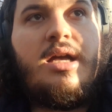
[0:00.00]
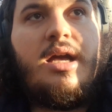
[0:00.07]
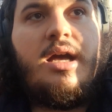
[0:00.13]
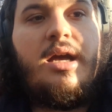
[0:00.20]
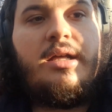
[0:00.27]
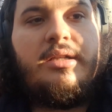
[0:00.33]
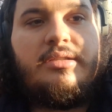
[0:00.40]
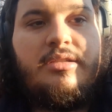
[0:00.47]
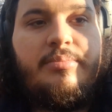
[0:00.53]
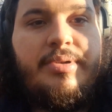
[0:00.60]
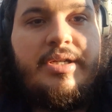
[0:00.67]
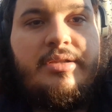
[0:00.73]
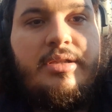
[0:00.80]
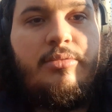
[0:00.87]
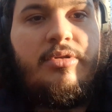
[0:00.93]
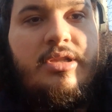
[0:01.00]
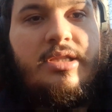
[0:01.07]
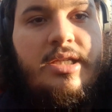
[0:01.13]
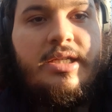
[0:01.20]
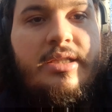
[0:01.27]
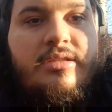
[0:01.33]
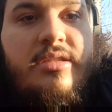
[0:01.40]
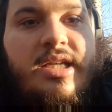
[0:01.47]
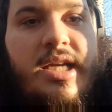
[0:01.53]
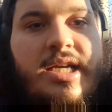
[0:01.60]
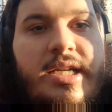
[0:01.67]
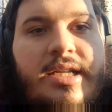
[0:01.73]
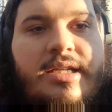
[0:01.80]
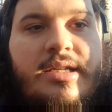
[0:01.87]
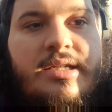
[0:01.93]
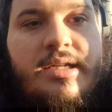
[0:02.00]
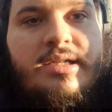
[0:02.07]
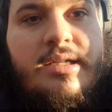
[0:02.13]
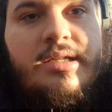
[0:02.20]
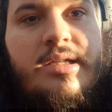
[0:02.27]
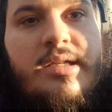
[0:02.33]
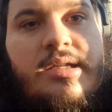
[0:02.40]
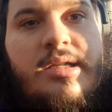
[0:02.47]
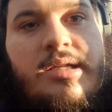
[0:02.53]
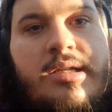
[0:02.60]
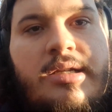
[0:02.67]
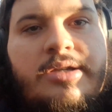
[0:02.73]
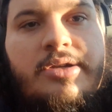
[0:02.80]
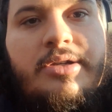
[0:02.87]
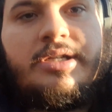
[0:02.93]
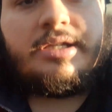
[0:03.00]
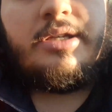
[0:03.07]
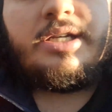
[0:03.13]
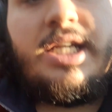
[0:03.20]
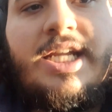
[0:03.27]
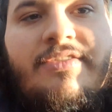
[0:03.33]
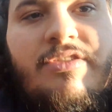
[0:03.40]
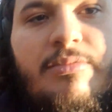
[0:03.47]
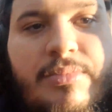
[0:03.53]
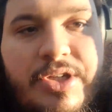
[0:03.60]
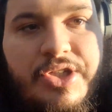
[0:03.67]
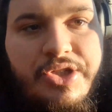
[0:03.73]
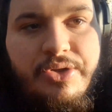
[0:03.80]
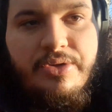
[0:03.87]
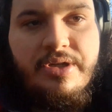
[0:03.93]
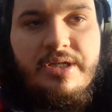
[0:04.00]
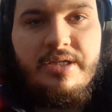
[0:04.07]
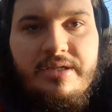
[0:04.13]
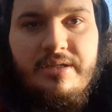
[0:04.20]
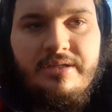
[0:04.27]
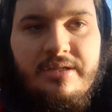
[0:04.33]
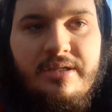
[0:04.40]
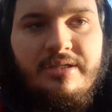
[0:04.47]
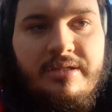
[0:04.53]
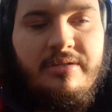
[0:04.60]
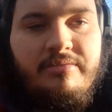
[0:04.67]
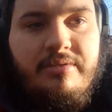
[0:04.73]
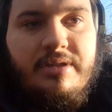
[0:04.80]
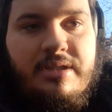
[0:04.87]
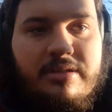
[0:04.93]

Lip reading: That's apparently one thing he said. You can never be sure with